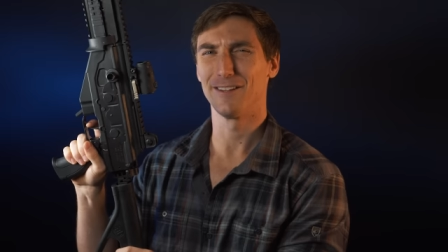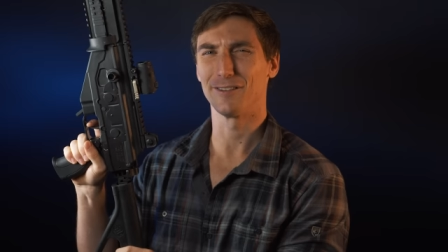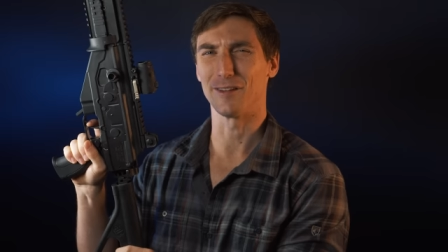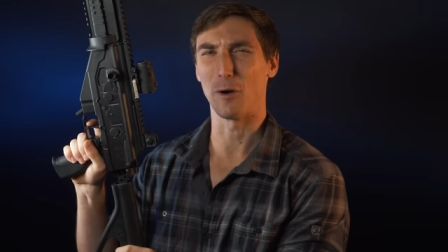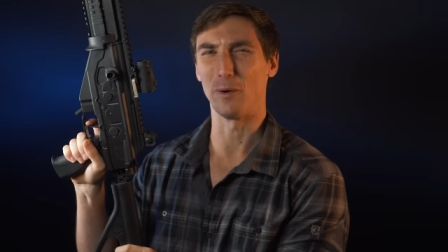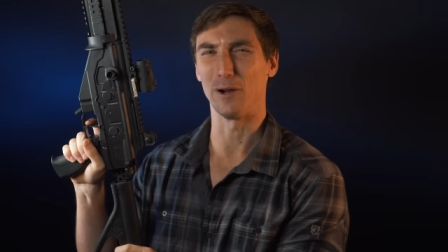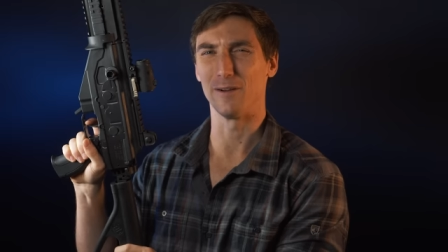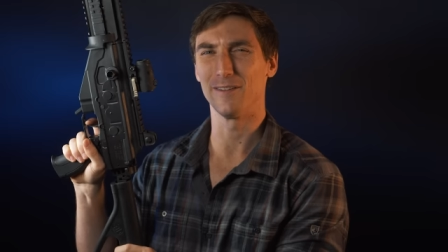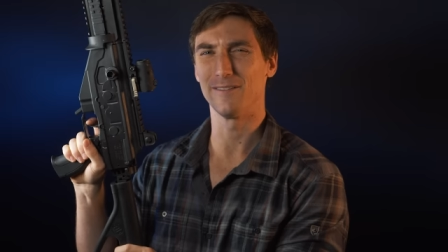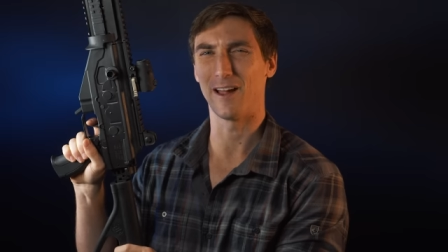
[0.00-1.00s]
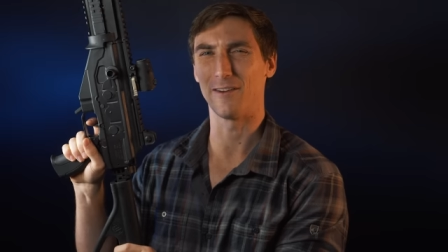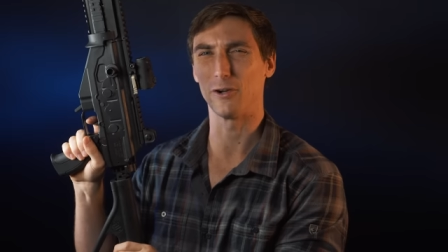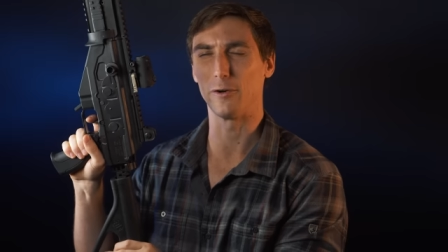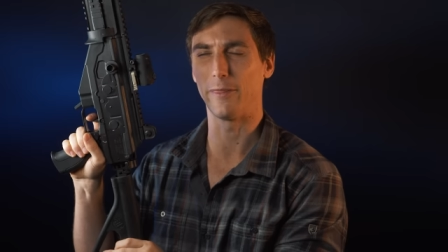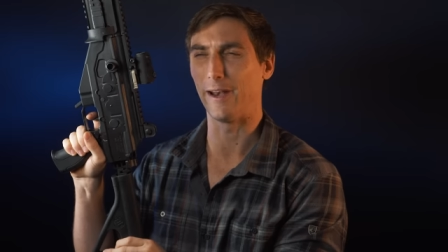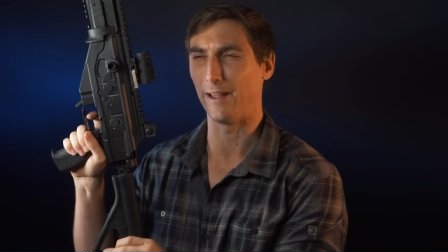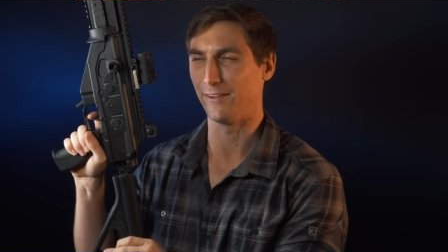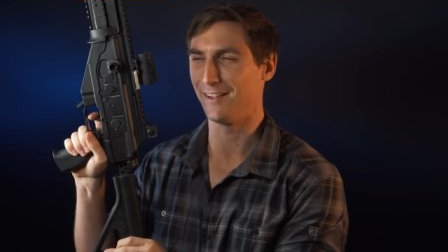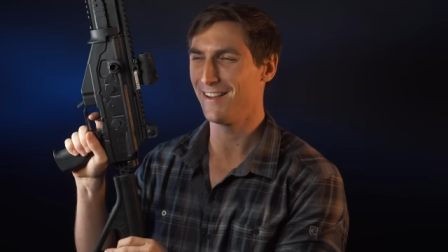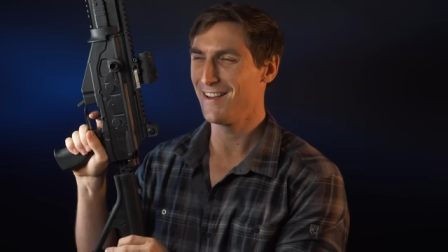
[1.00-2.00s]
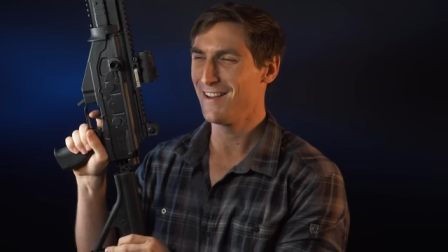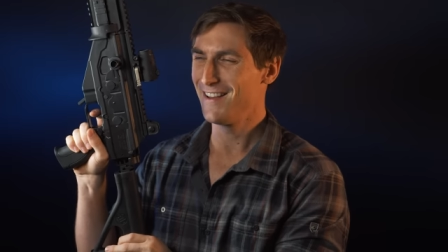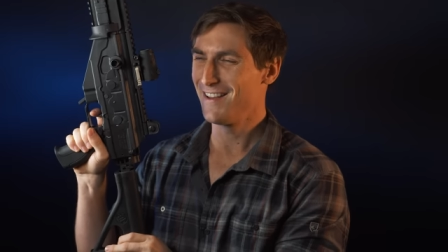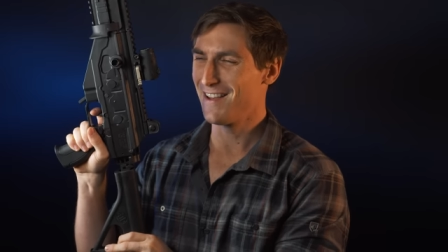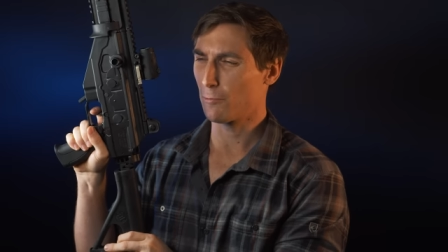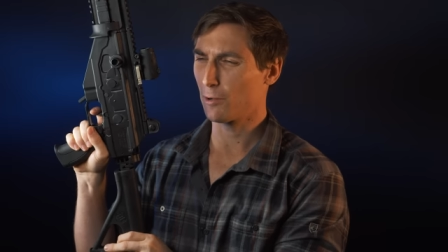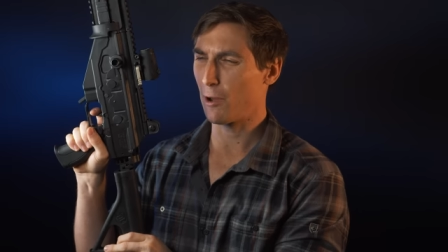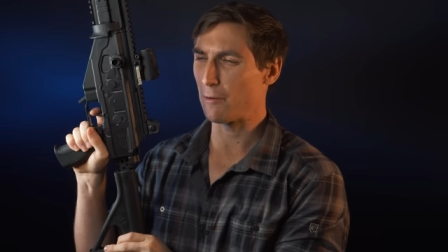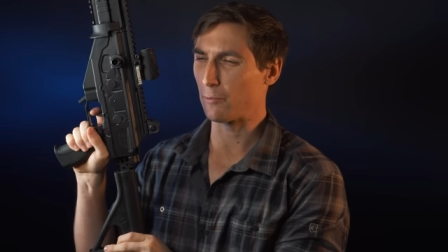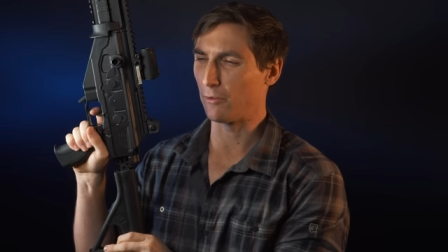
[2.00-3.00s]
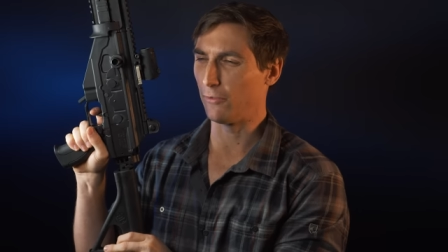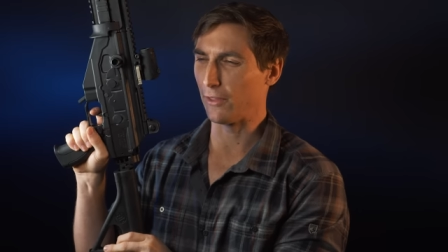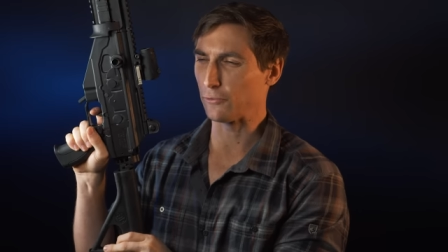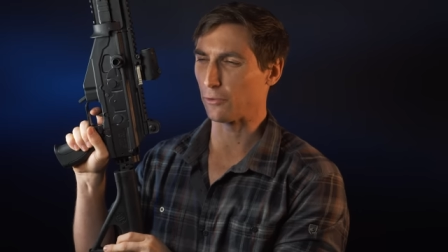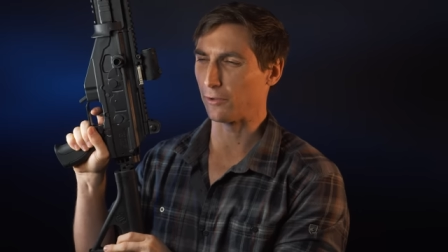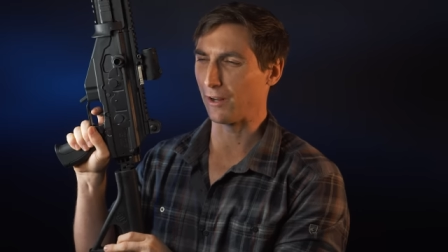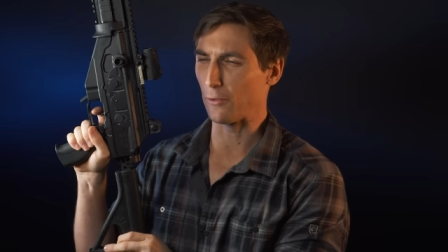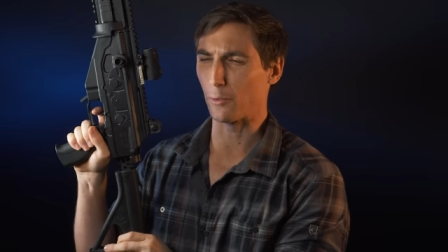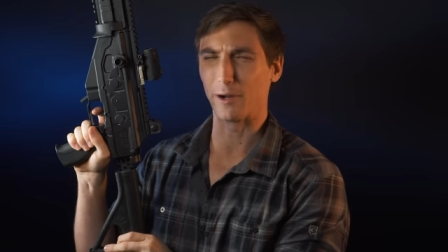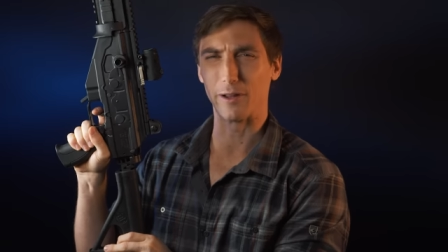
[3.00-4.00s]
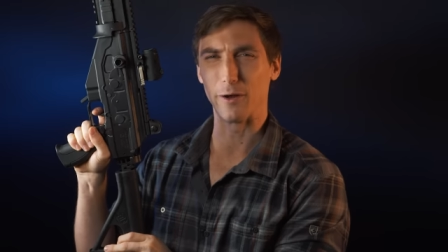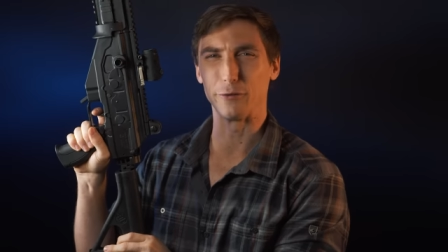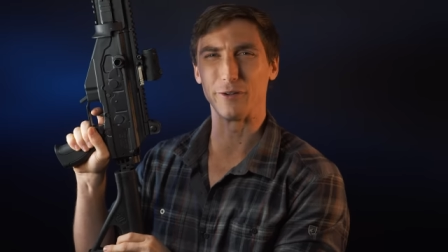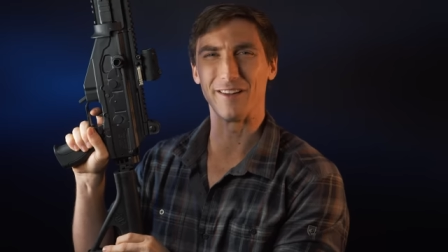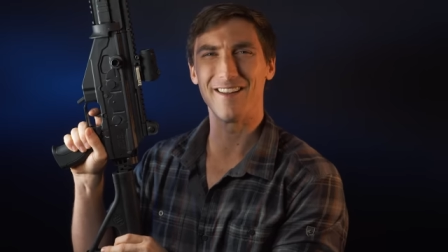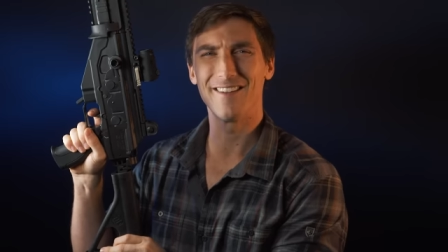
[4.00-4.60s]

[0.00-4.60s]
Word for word: It's not weird, not if you're in the Navy. And we're gonna go ahead and we're gonna feel that trigger together. We're gonna ghost it.